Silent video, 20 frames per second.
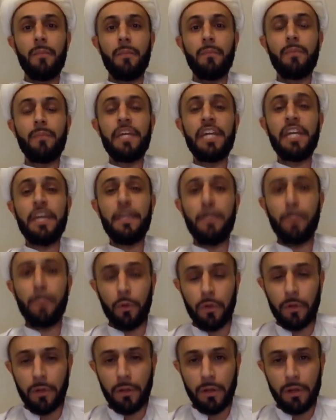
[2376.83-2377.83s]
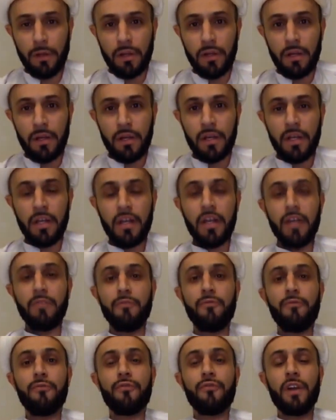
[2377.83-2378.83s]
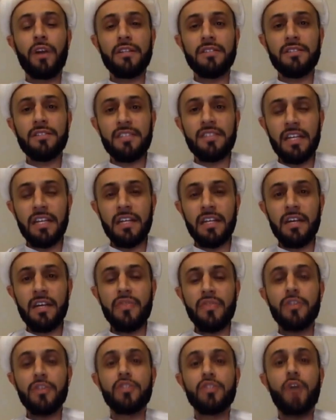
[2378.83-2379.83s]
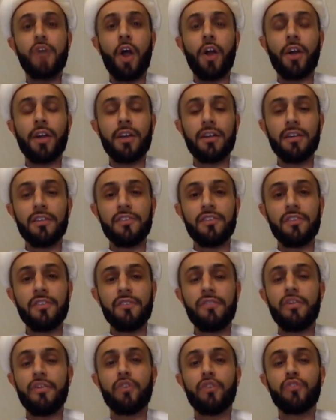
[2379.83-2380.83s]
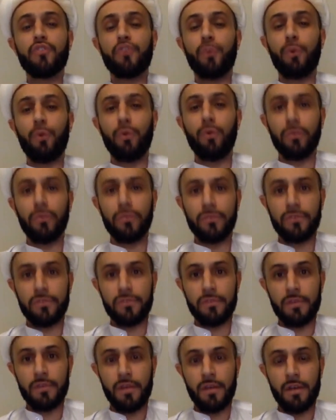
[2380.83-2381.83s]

people confronting the darkness of their souls.